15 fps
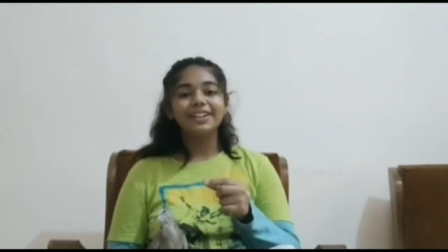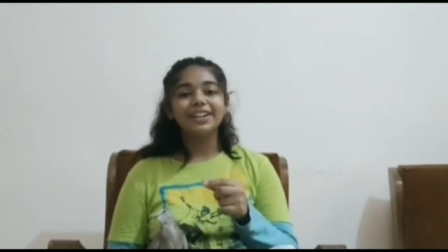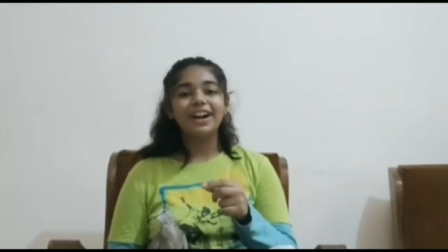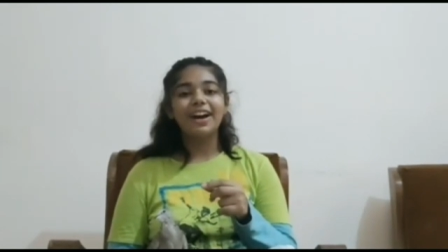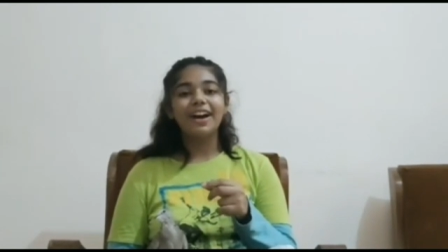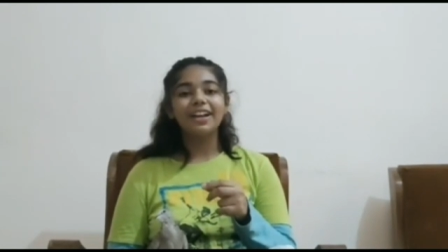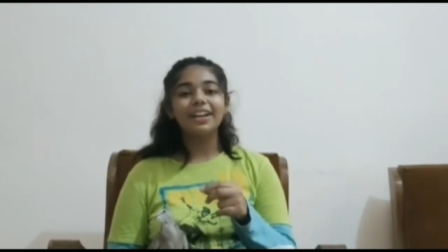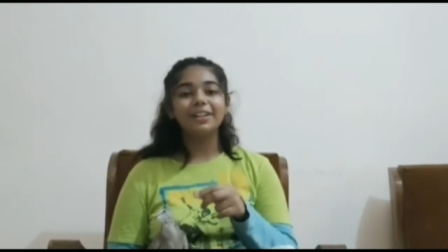
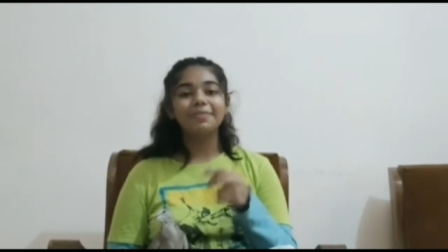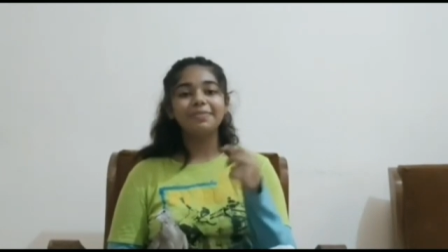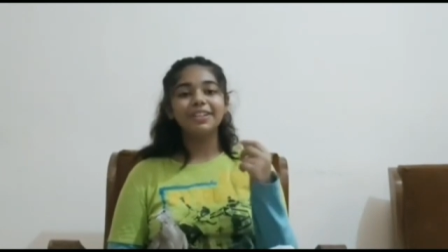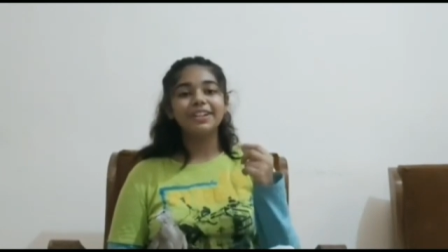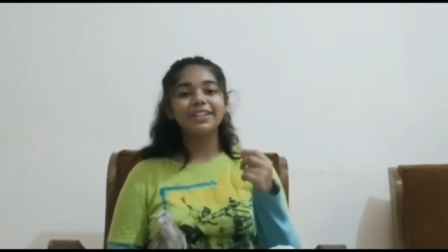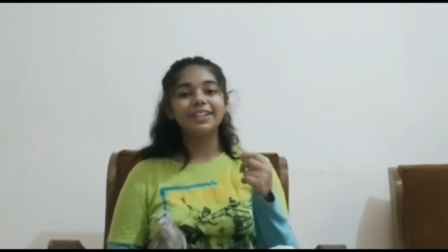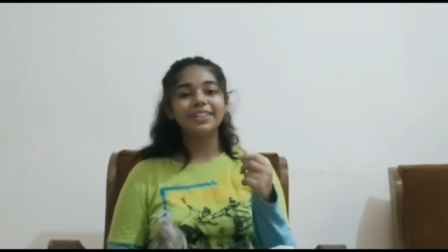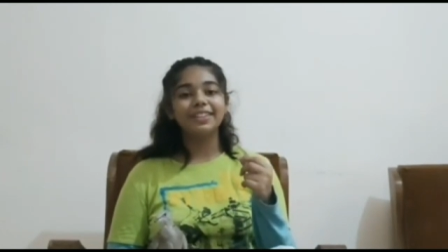got a
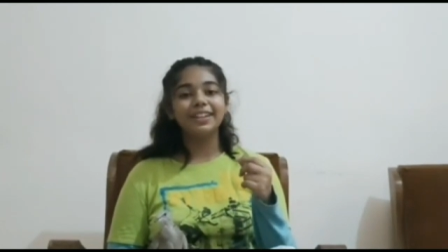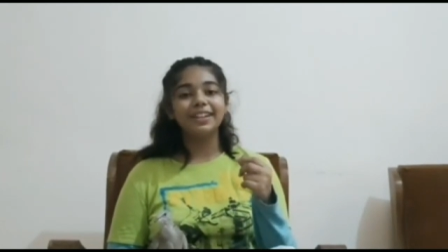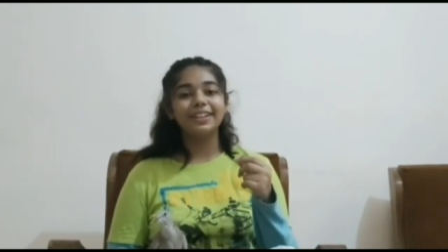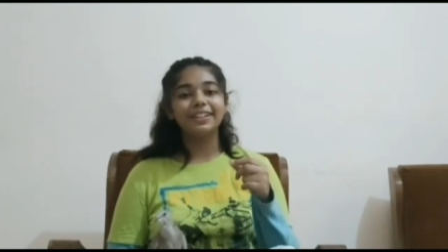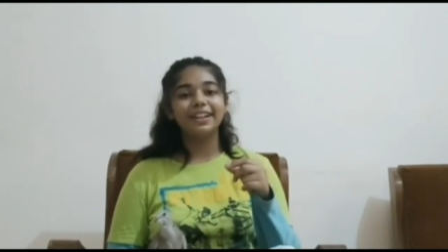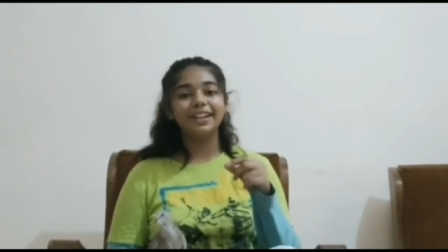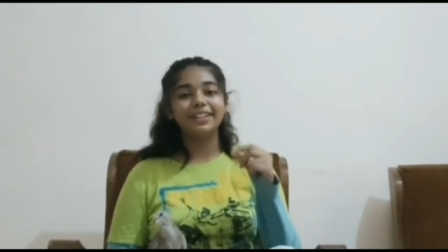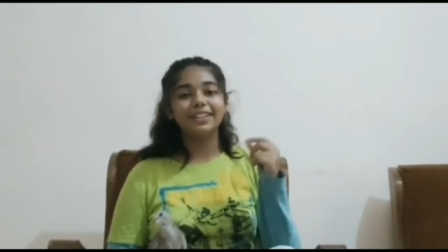bigger seed
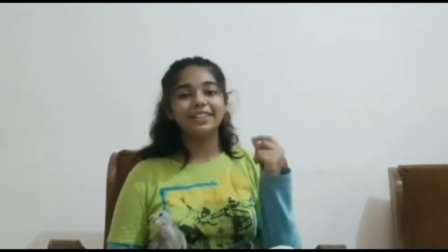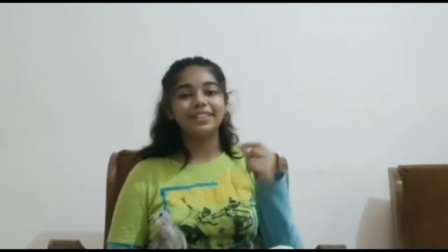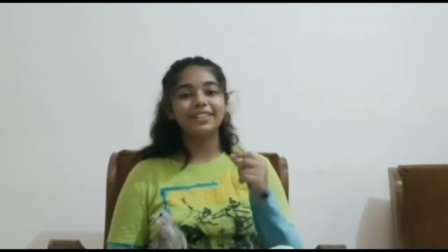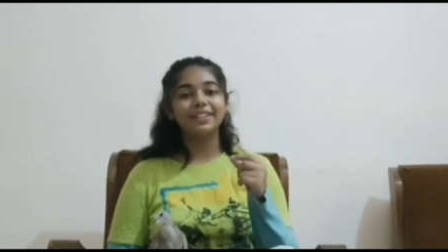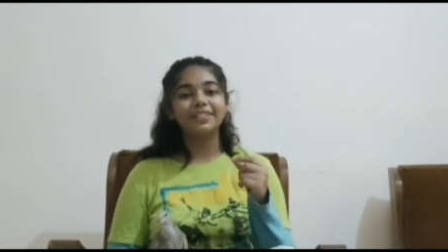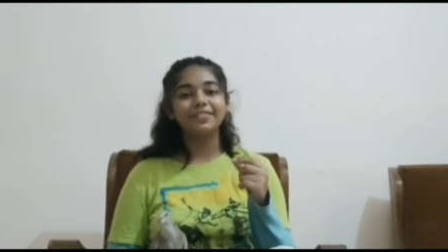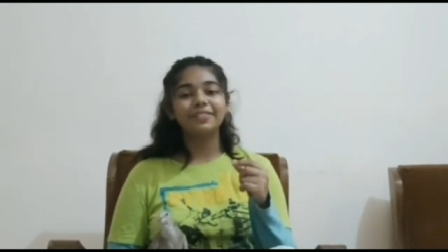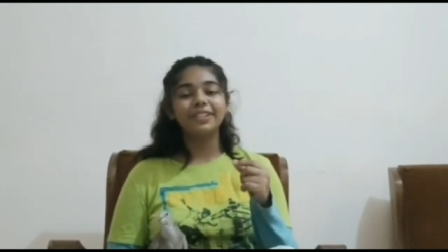like
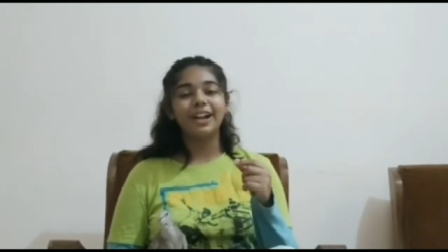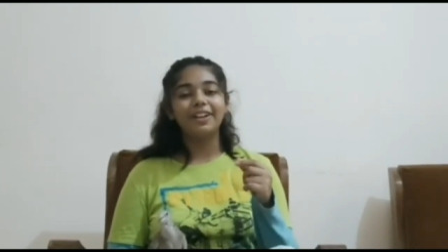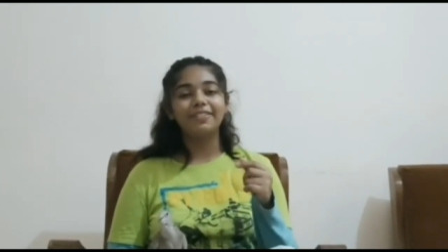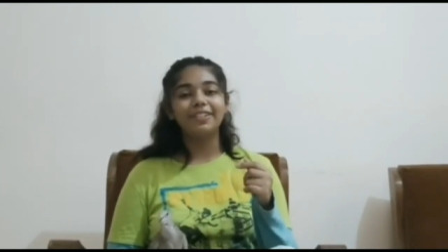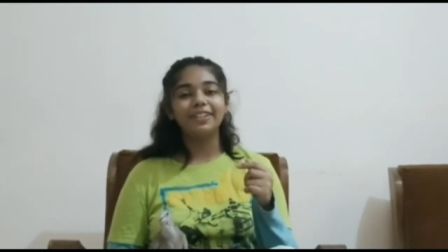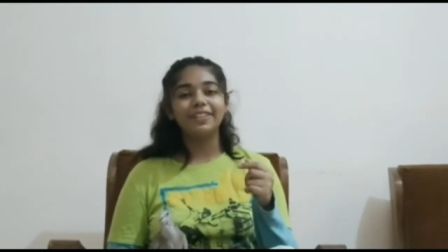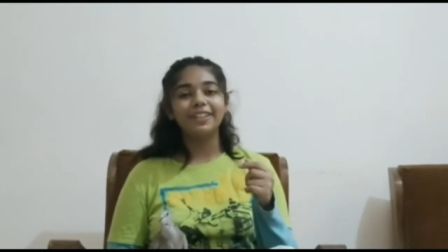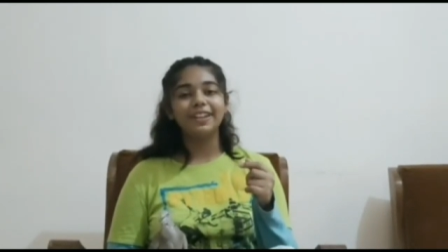
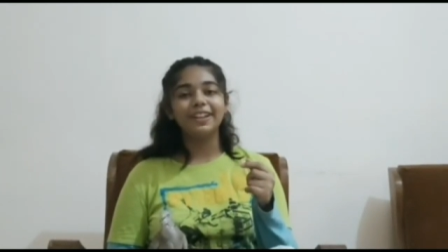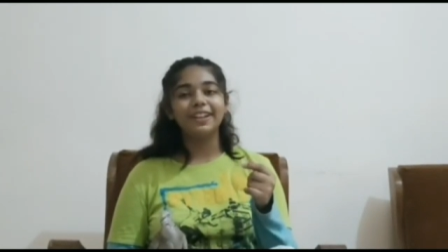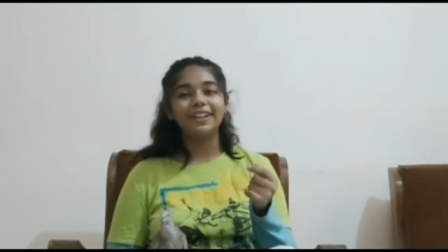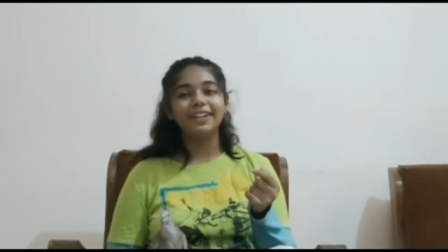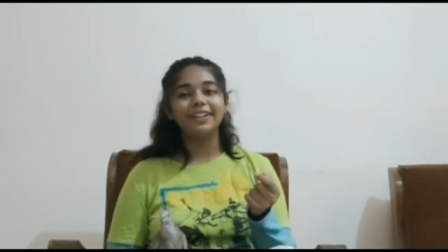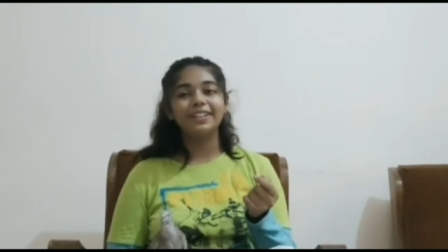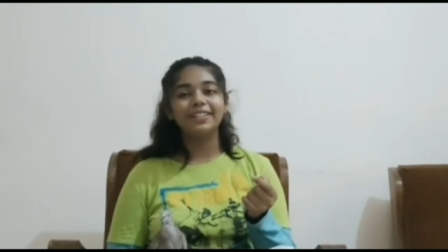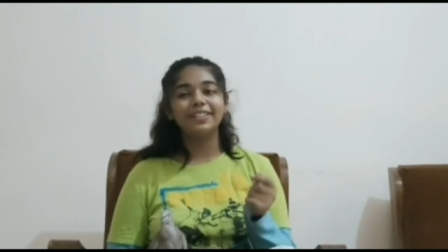sunflower
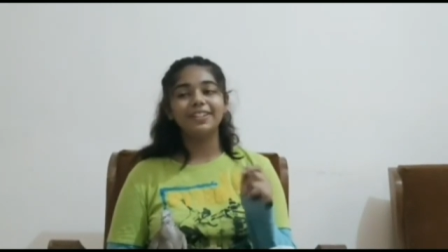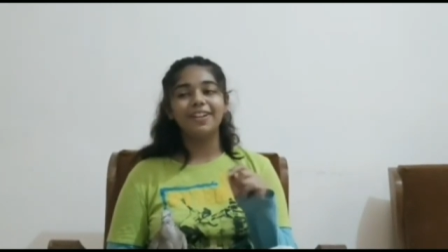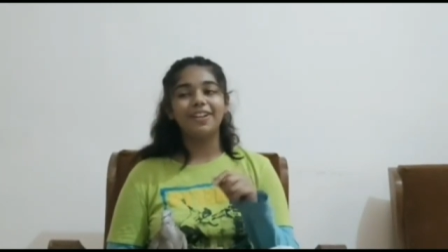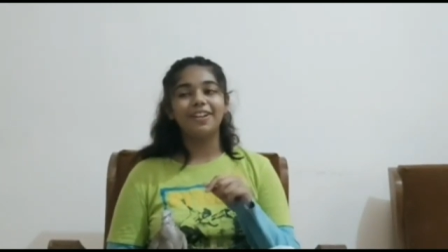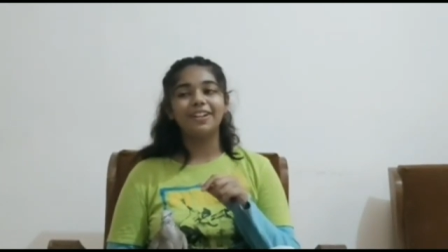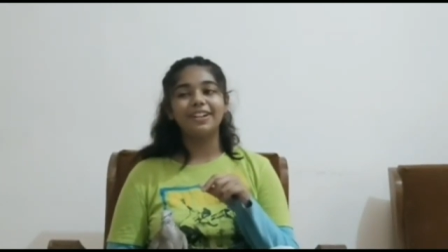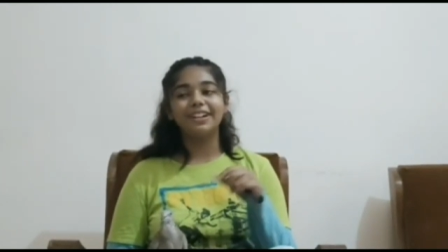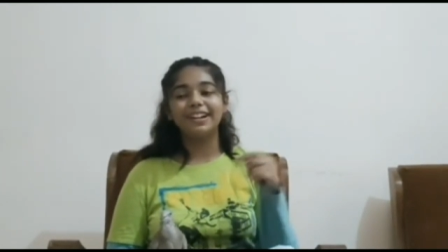seeds
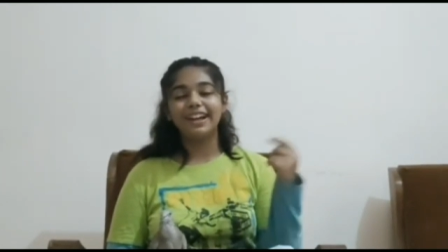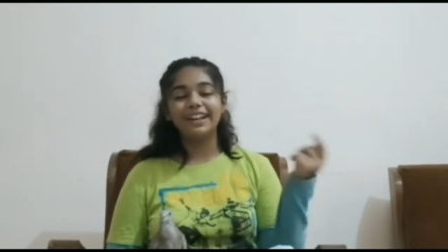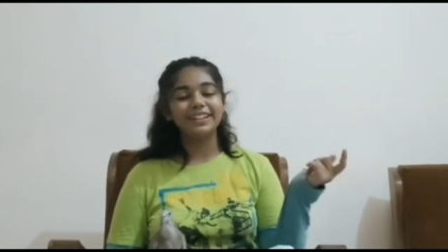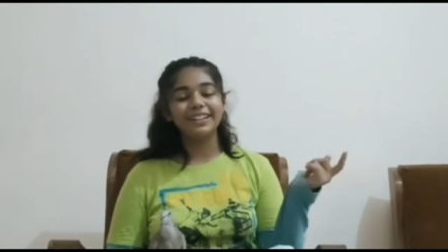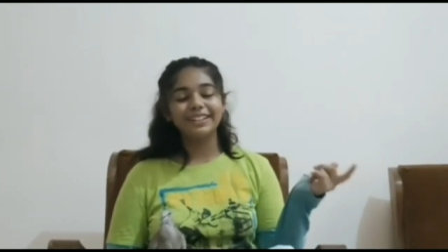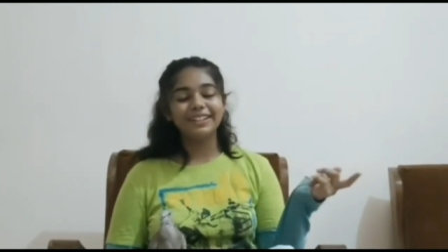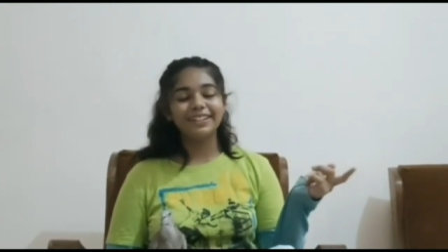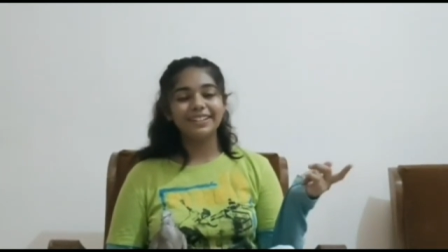or
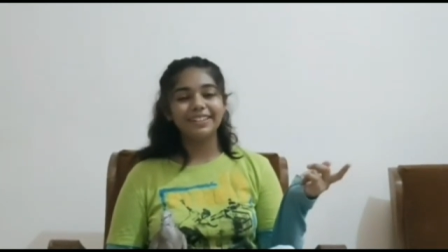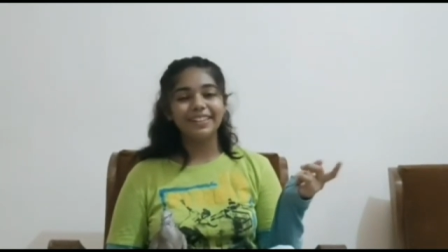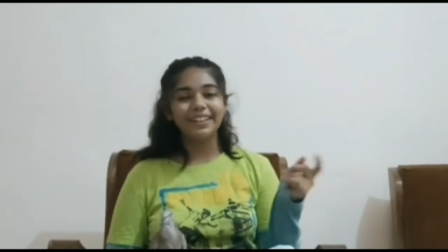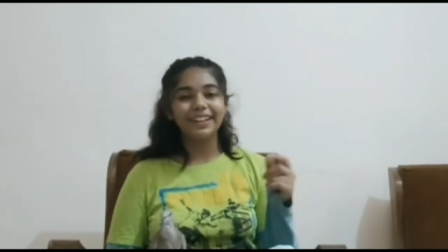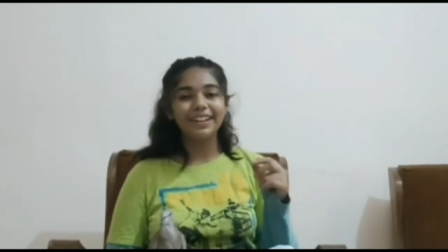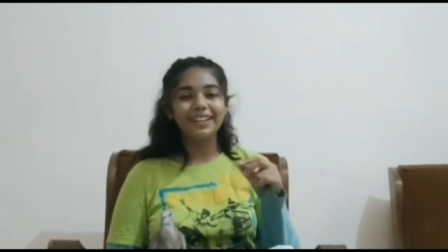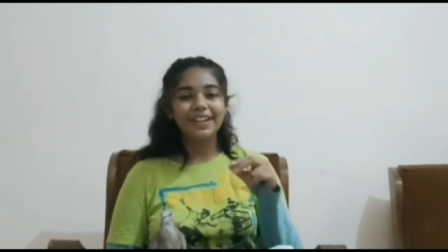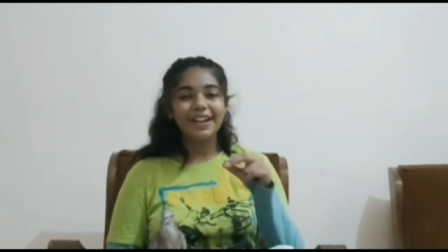any other
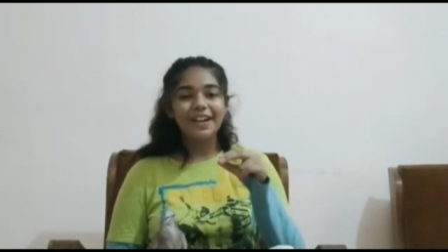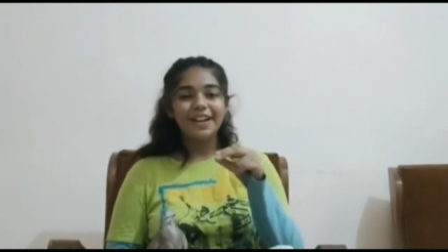seed,